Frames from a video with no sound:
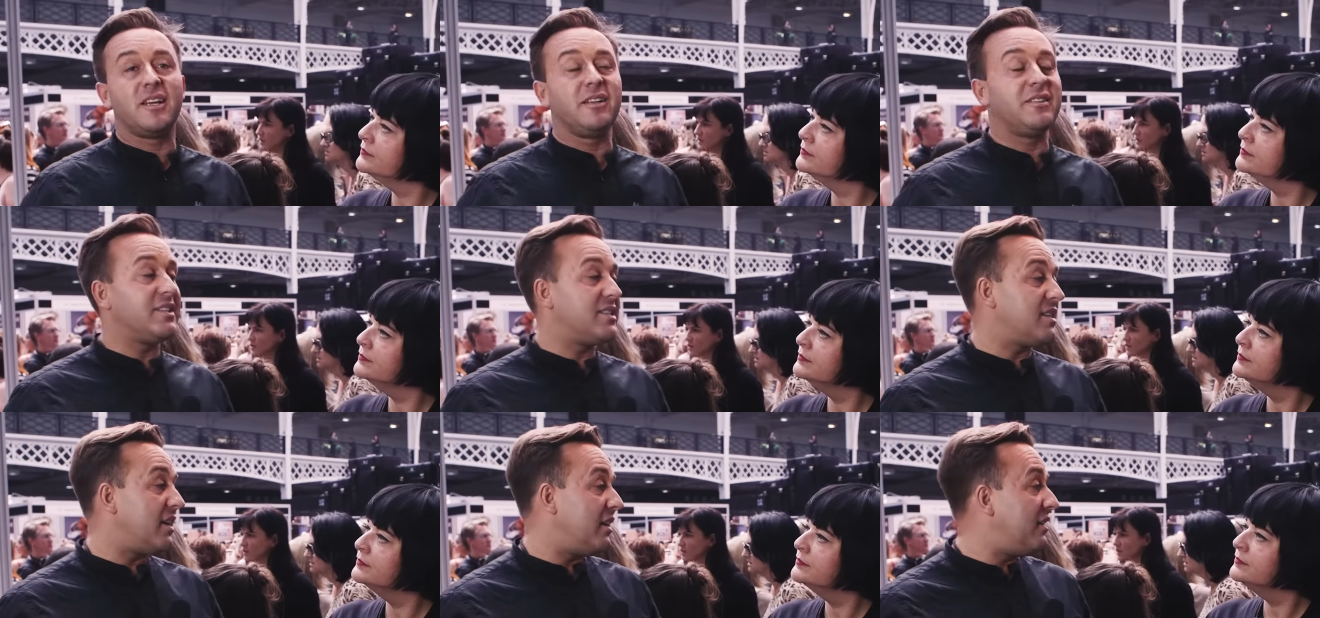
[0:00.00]
Speaker 1: So
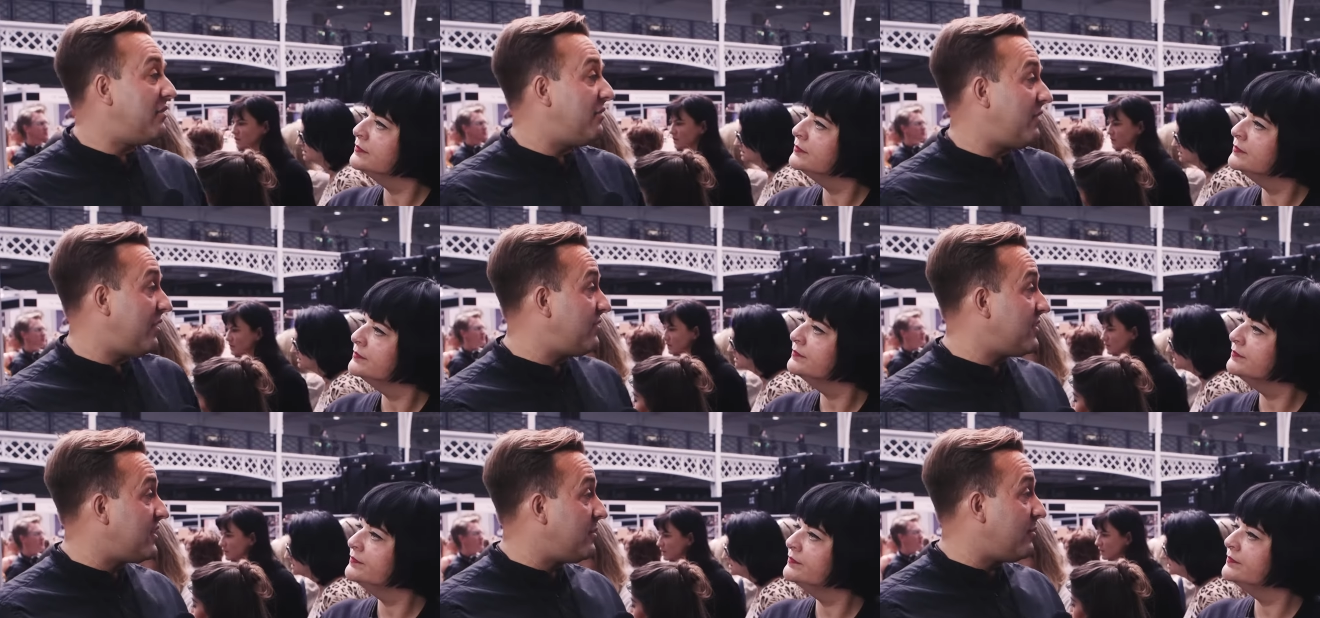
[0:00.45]
there's only
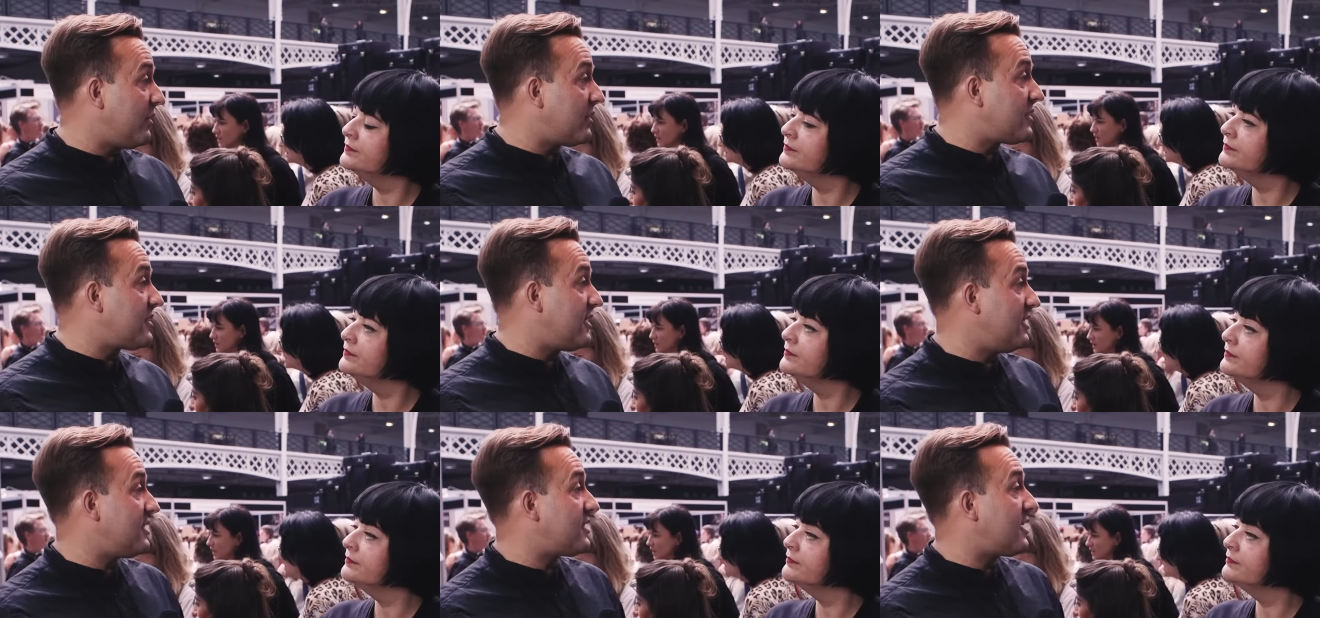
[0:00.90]
fifty
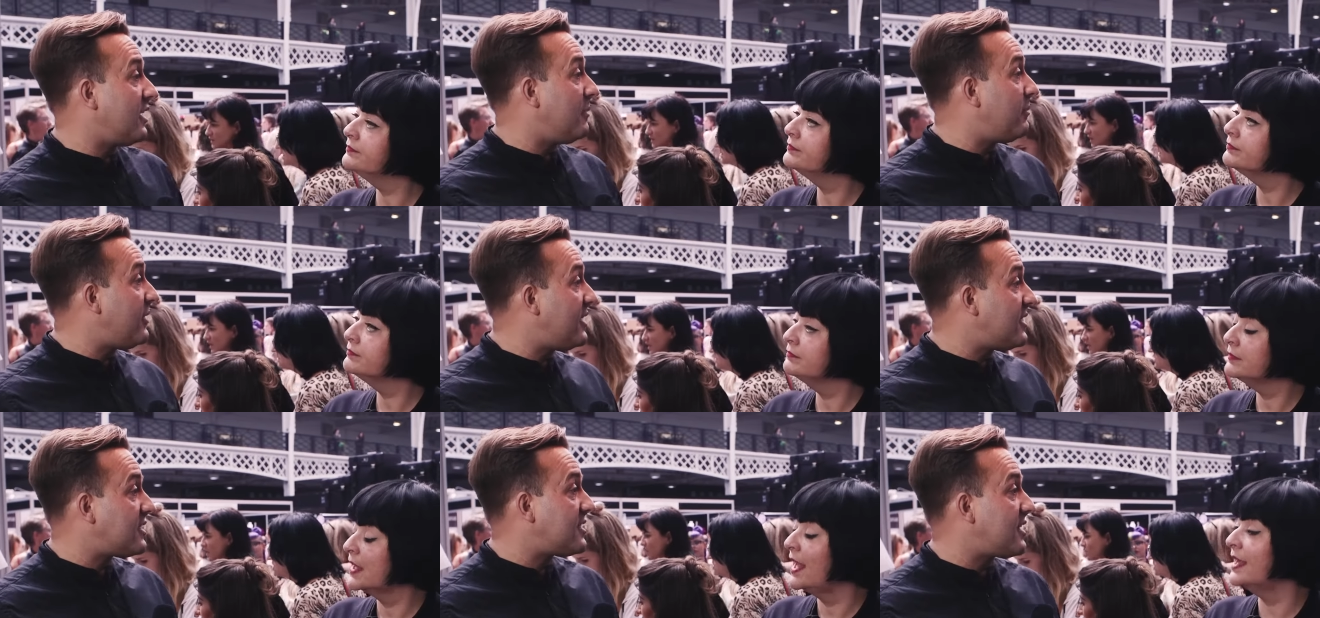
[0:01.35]
books and there's going
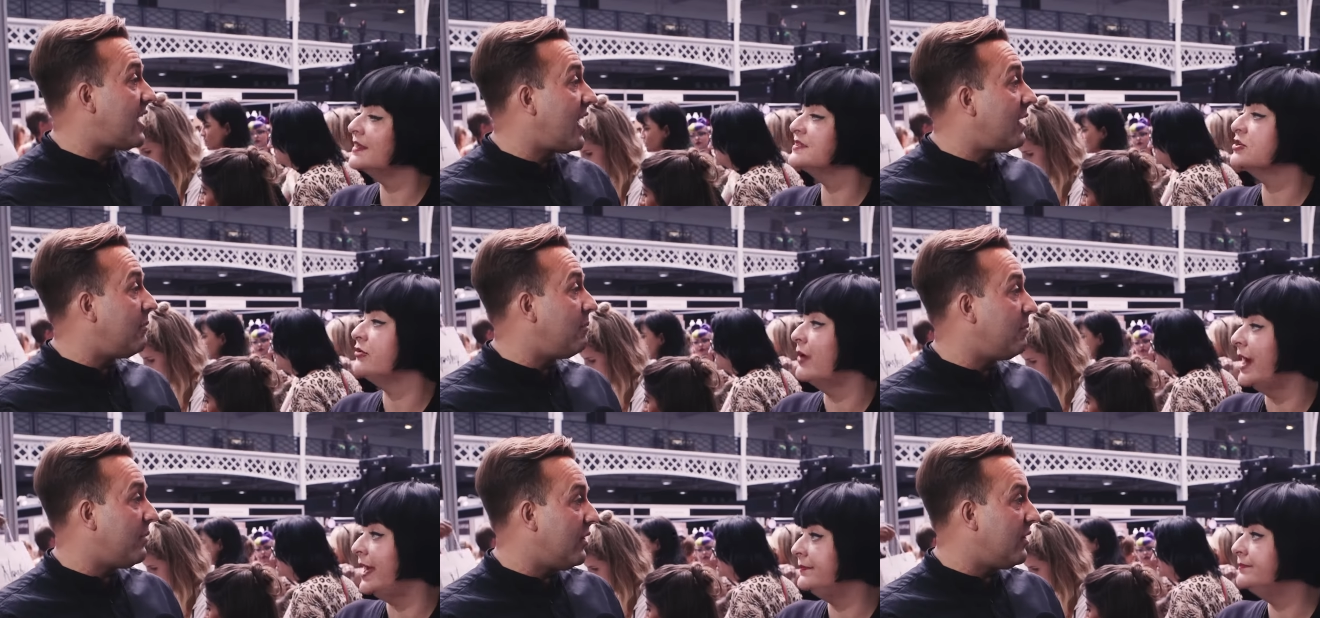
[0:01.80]
to be a
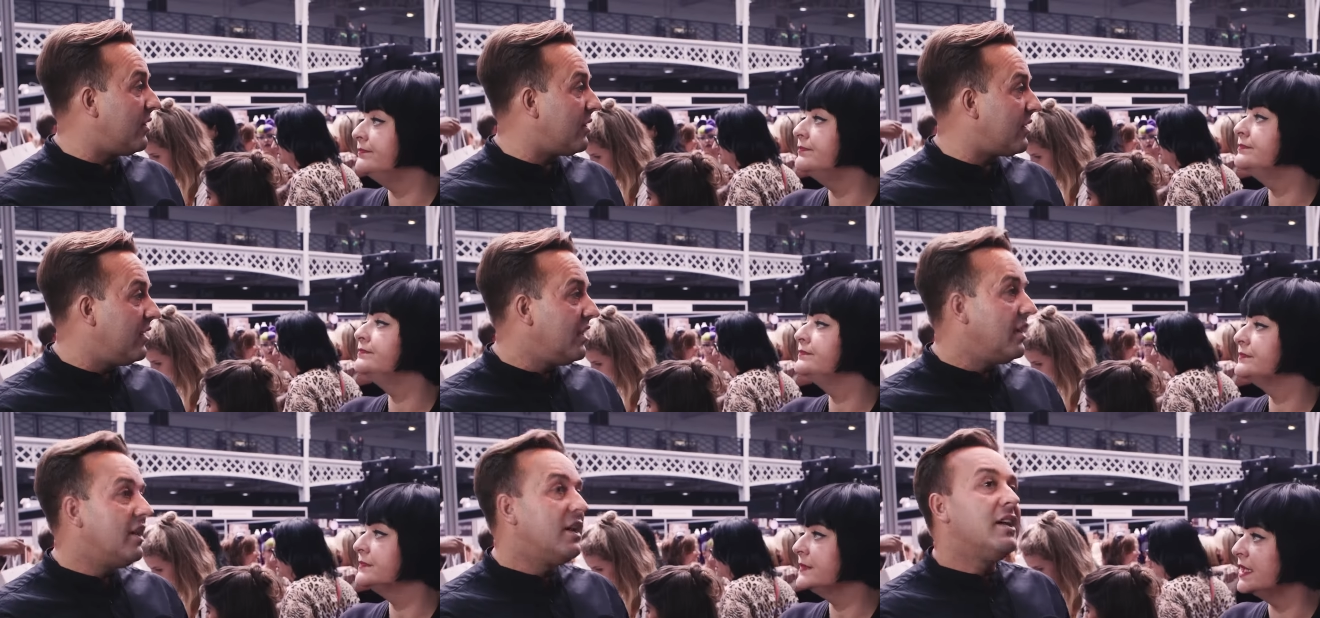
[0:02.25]
signed book.
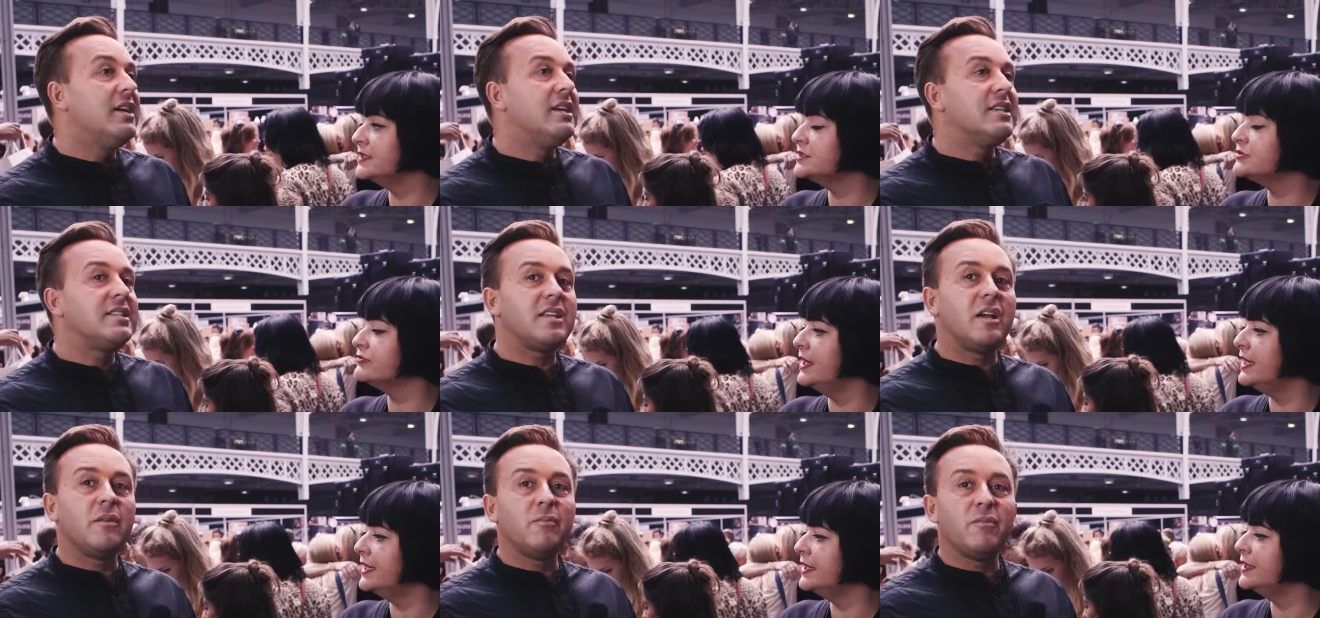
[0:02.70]

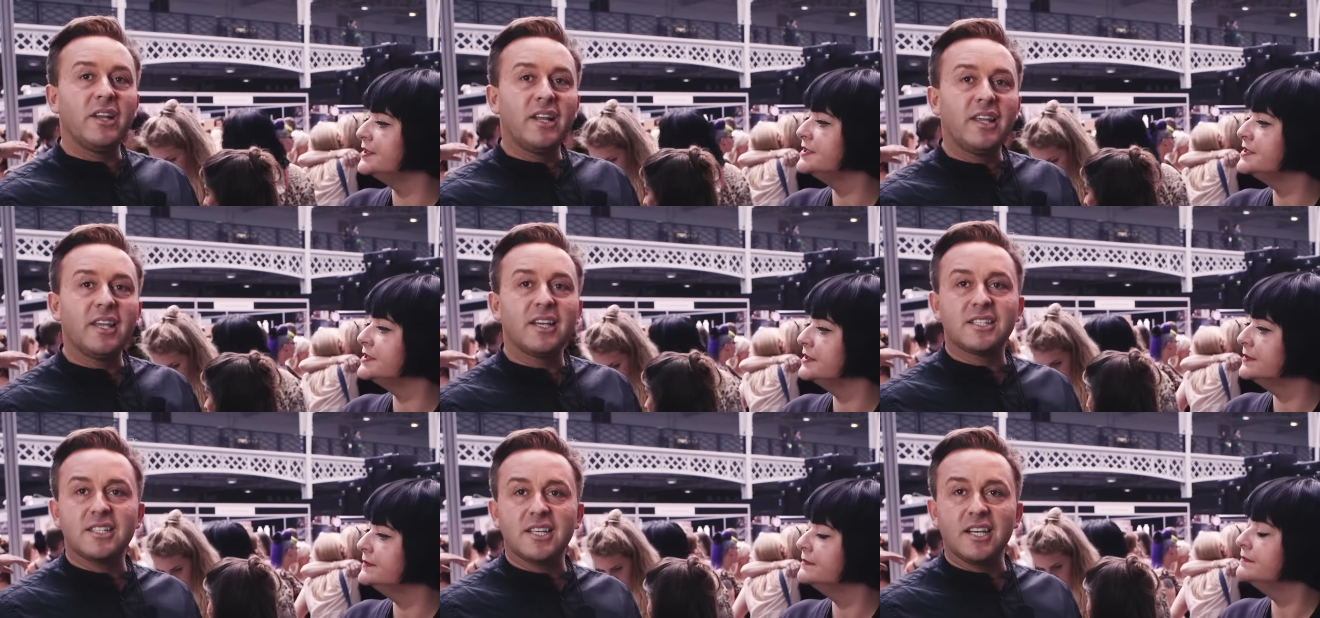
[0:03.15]
That's so really I'm
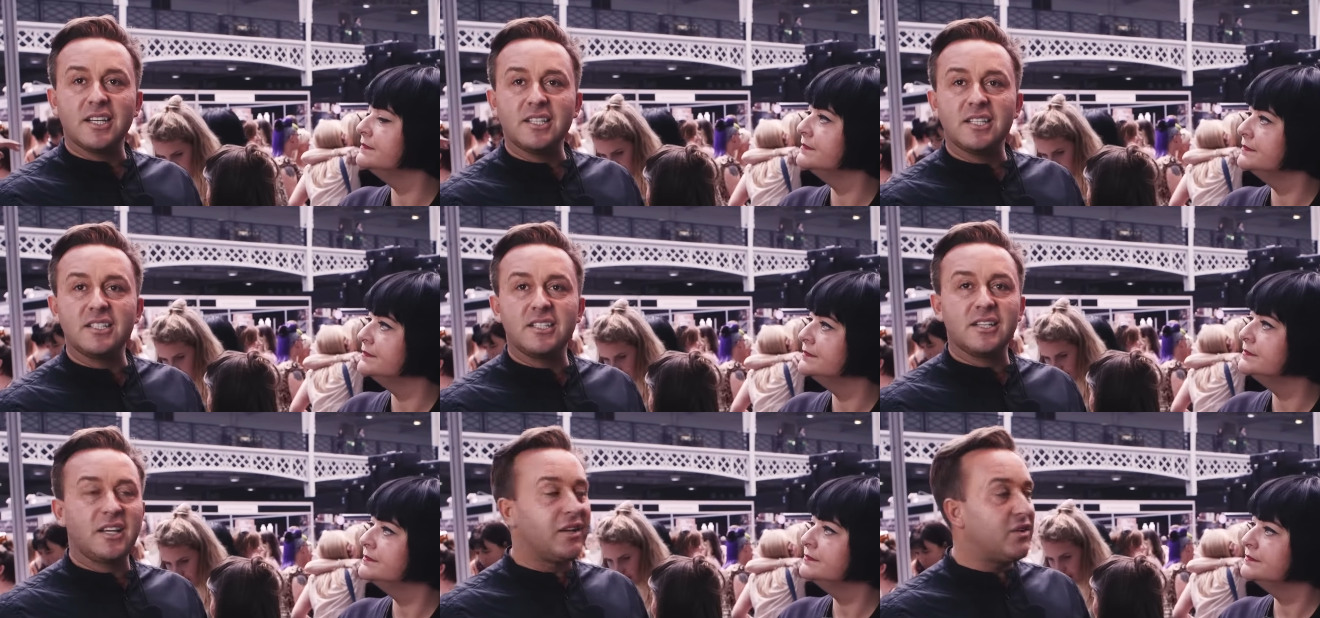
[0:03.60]
really good.
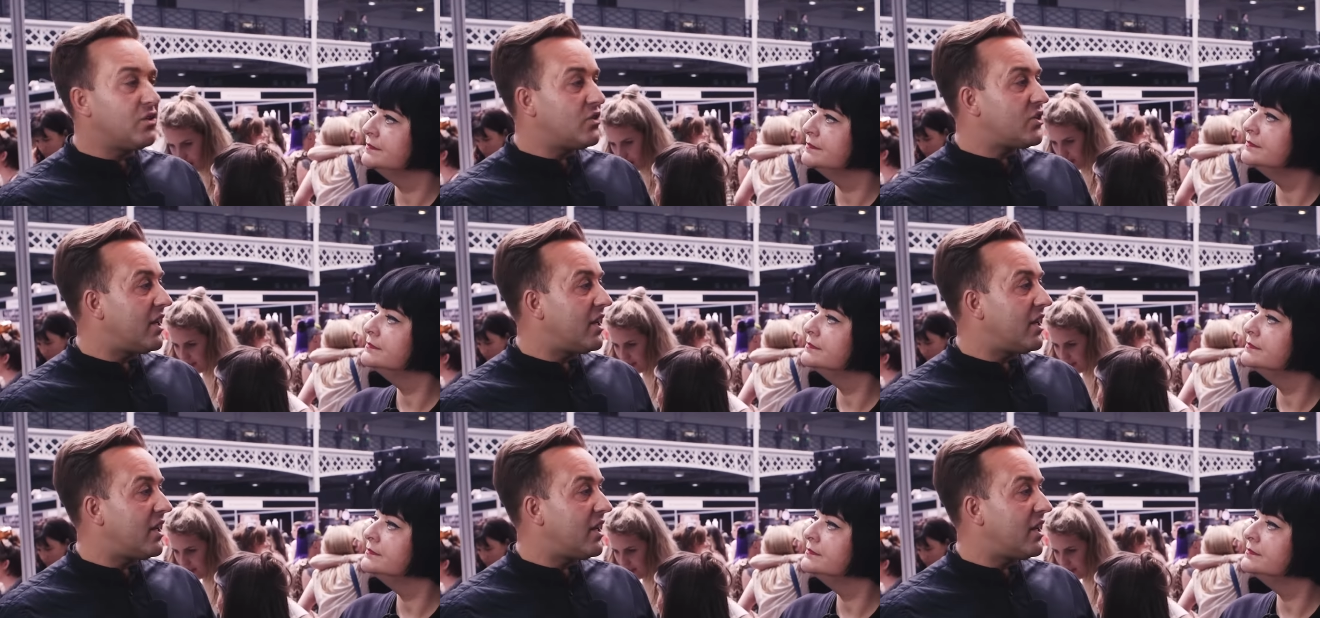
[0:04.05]
excited to go and